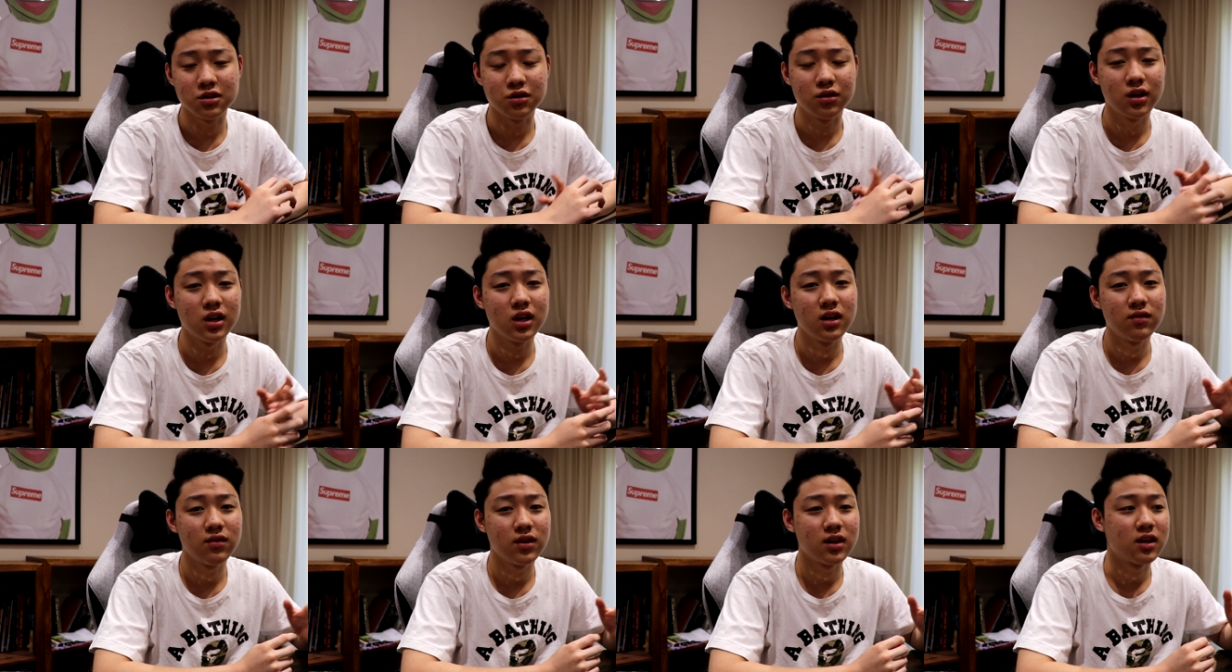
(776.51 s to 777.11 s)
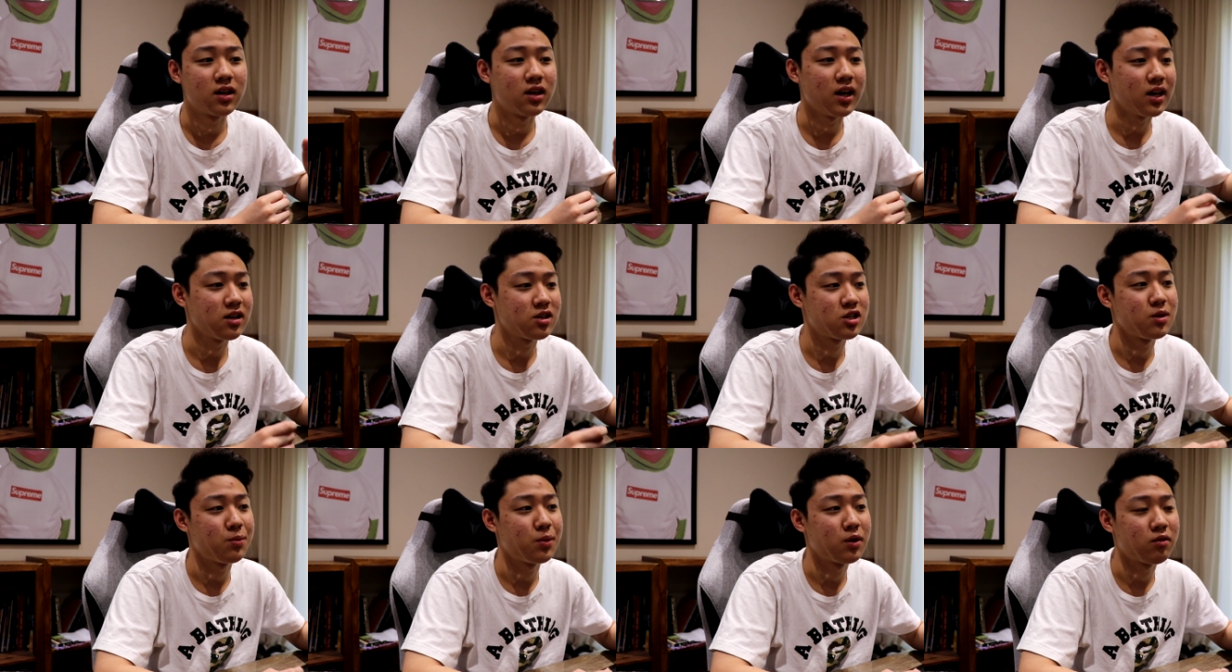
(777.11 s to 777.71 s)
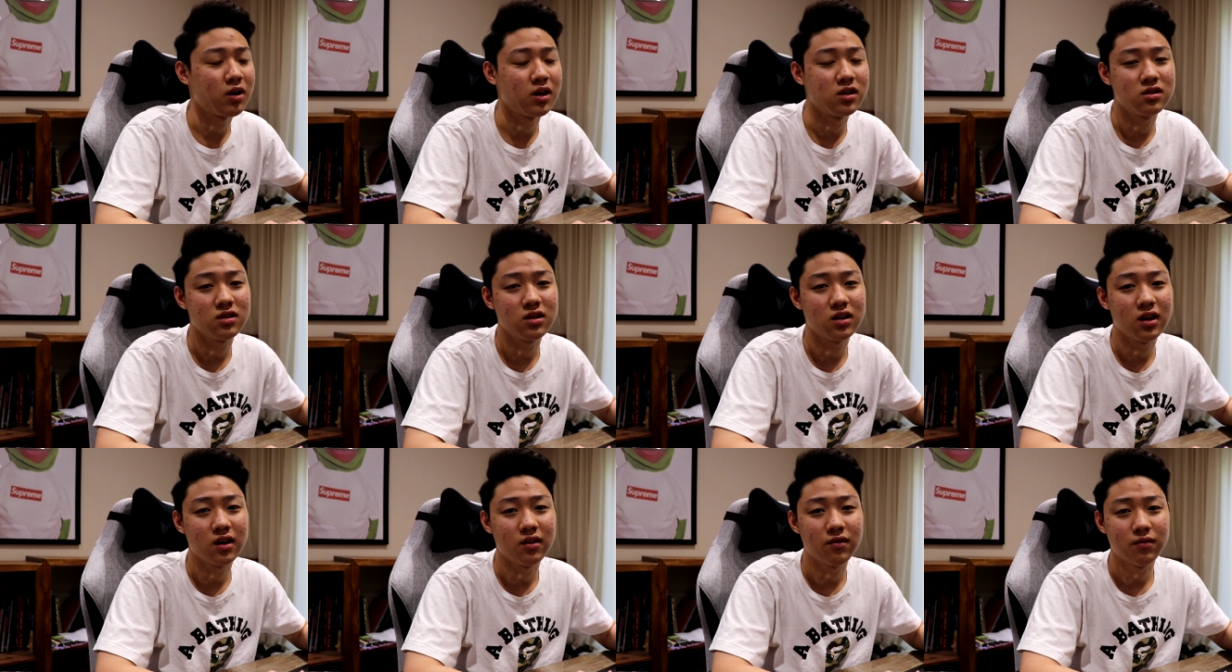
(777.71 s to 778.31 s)
You couldn't even get shipping rates
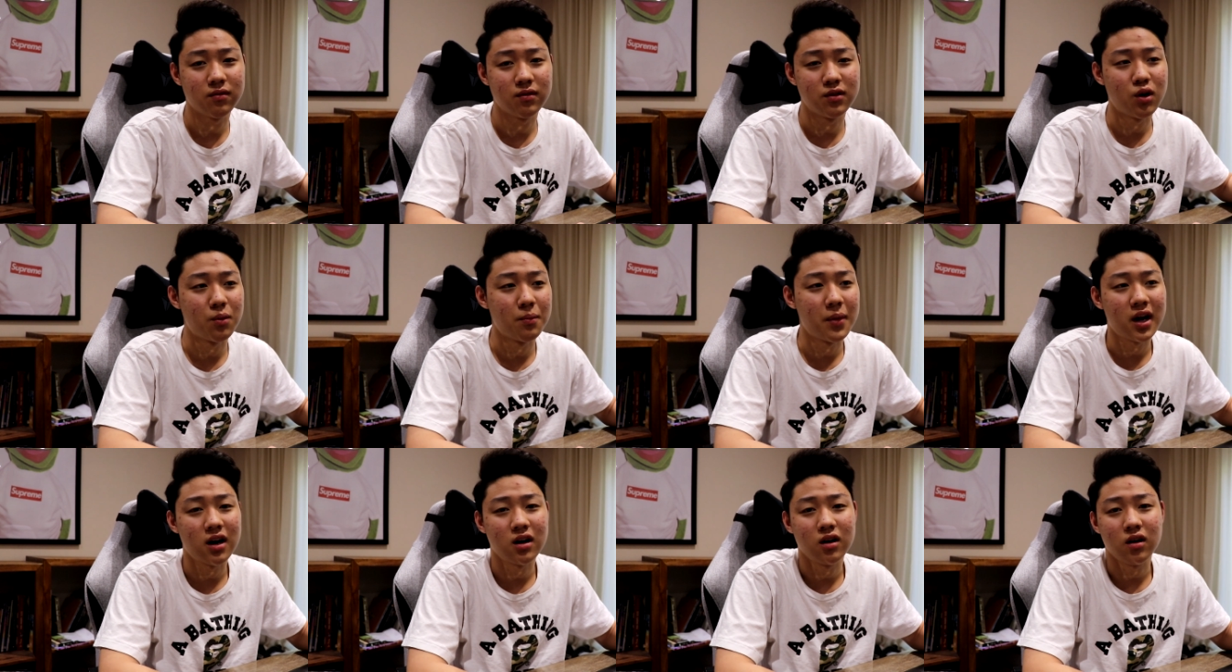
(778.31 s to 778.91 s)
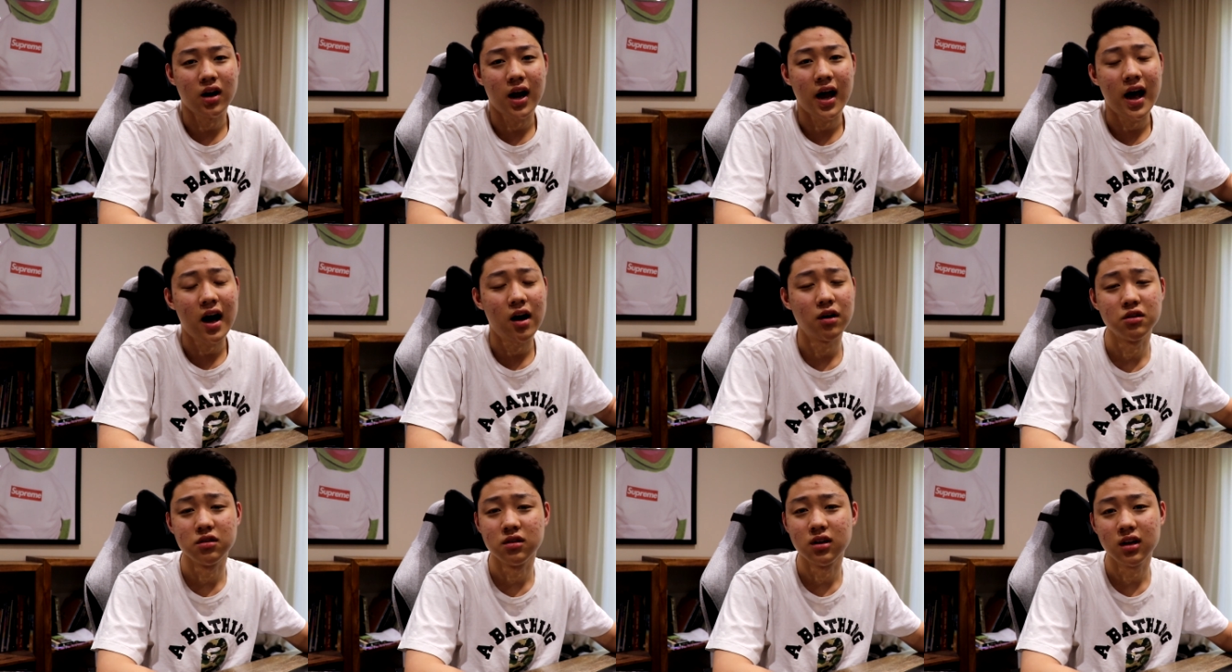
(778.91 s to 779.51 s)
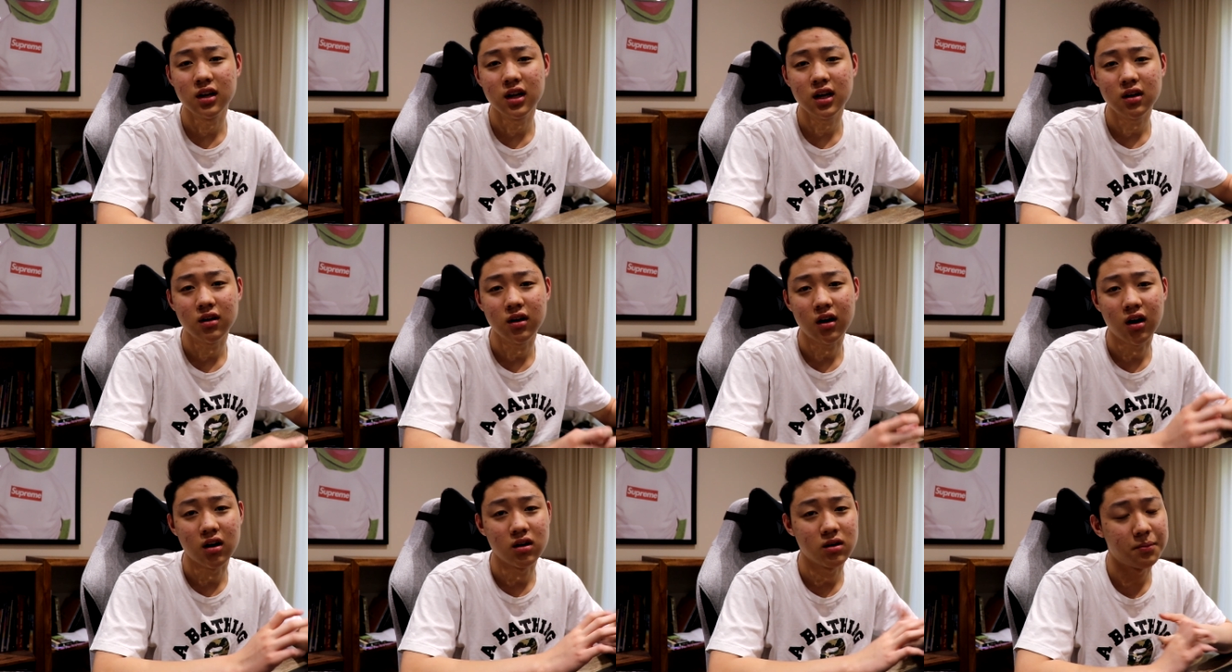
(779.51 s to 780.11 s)
no matter how you did it,
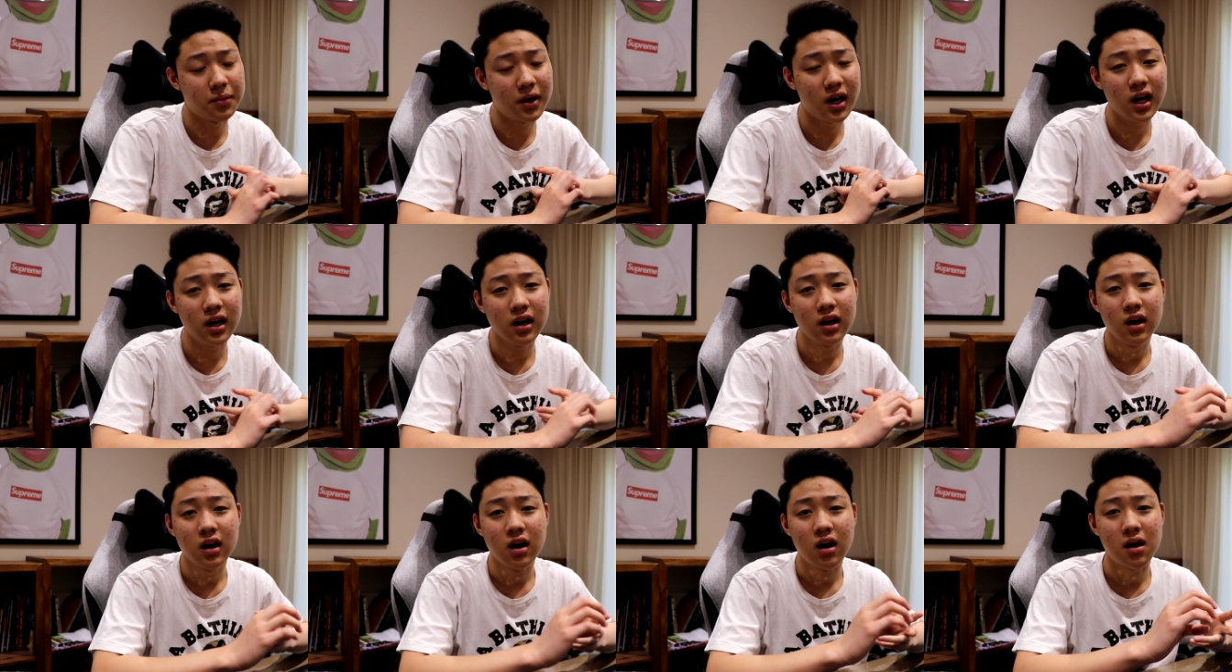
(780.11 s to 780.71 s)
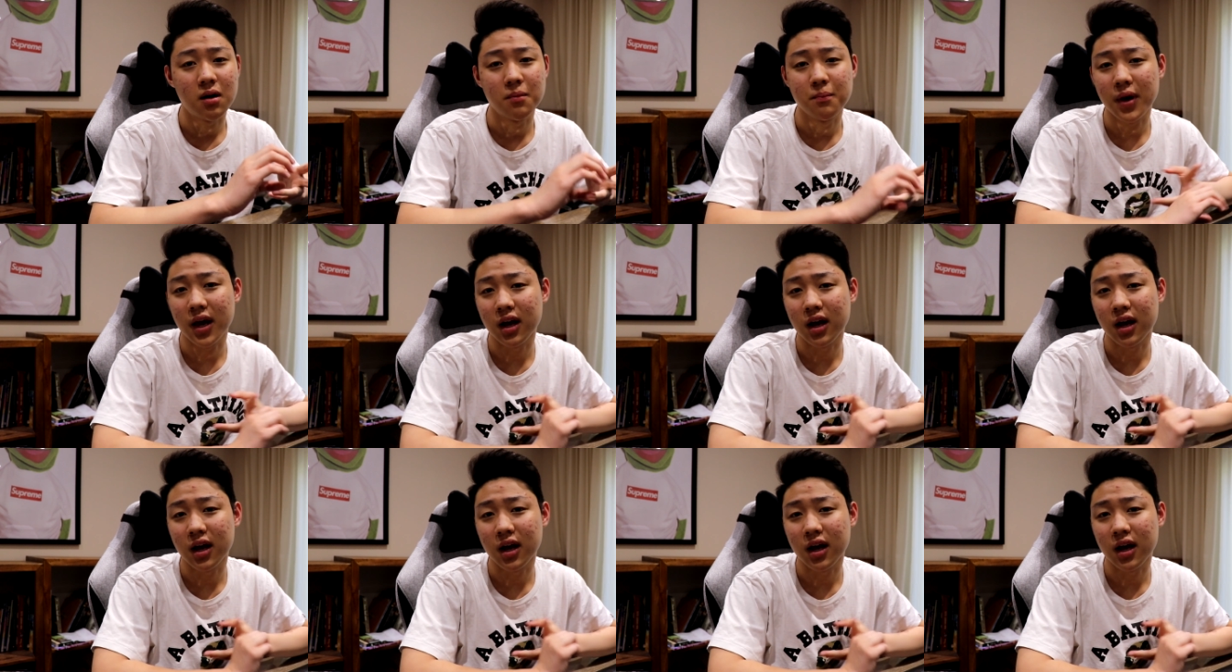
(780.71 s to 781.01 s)
on bot, on